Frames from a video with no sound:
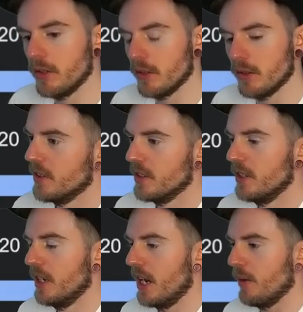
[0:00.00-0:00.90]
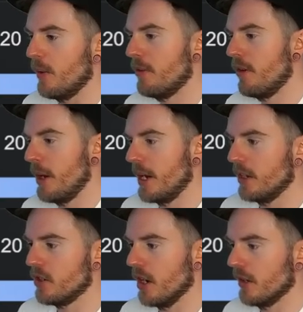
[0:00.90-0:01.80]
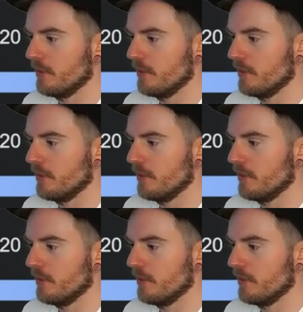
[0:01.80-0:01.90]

so anyway we three bet ace jack